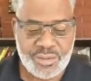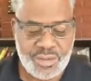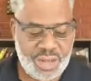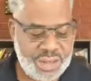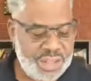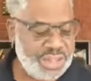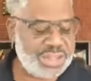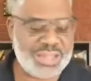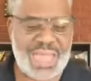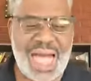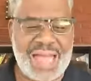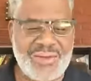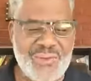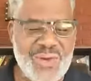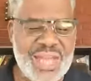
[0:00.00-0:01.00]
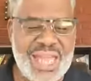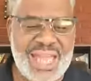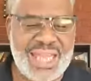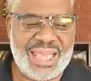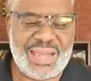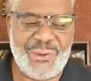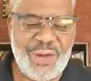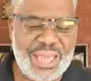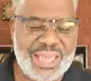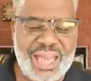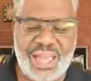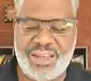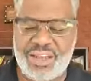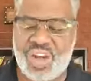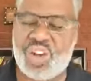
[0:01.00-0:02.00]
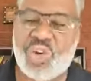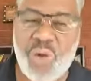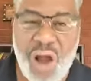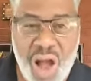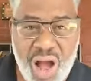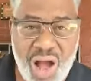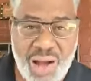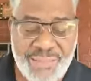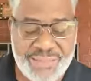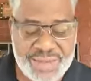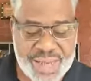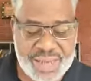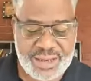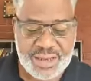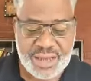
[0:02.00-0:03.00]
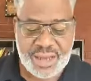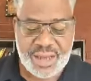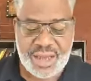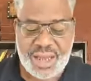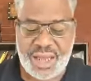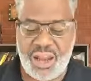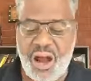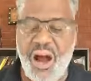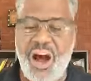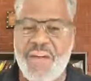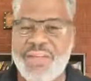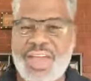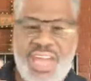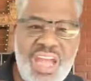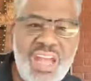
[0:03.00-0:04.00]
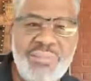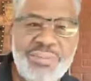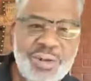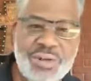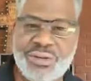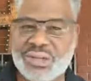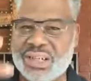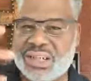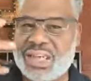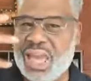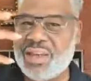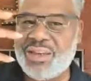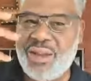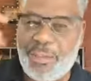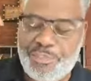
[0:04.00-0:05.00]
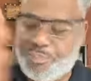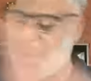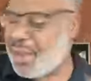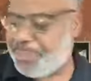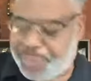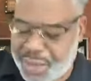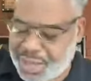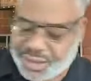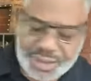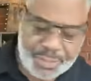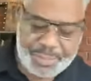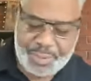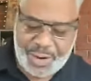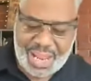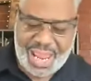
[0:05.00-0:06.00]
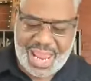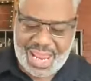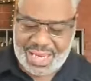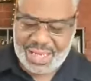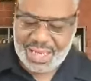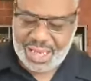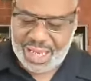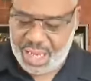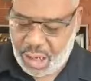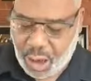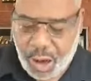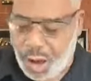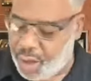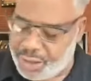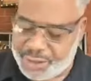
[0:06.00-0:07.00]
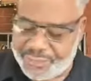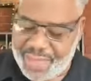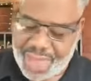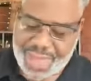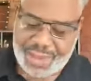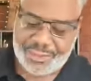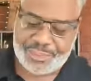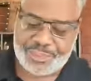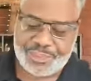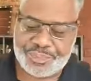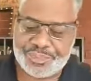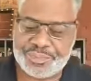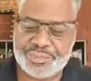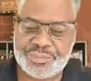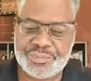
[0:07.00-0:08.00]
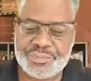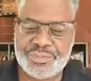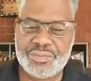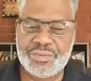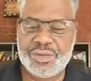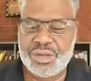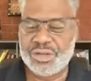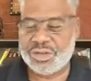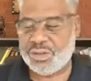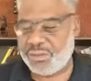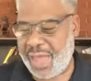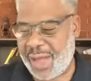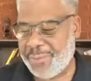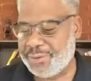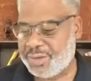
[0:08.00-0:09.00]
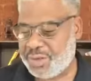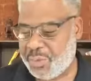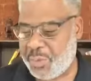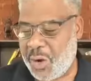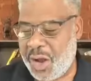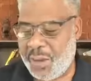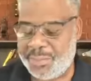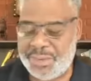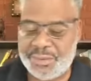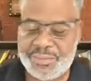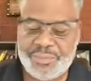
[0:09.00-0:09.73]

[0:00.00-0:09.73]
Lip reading: Look like we getting the crumbs, and all the Hebrews are getting a big piece of bread and all of that." So that was the problem.